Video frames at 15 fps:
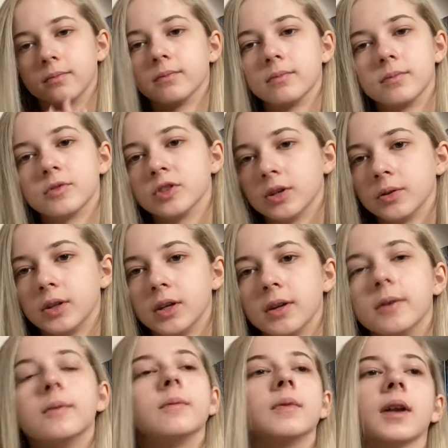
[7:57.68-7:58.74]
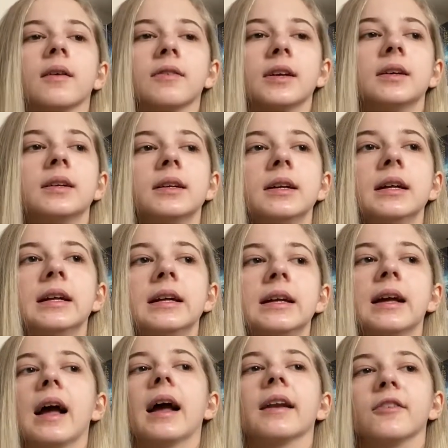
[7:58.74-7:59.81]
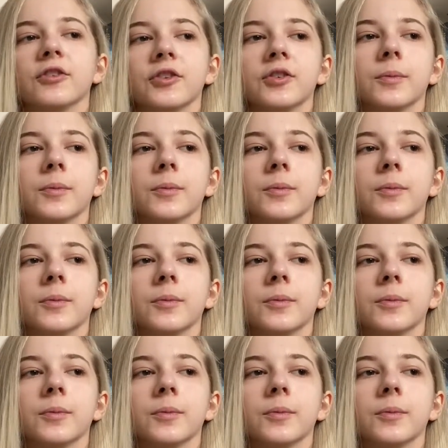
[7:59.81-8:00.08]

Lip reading: So cute, love it. And it's just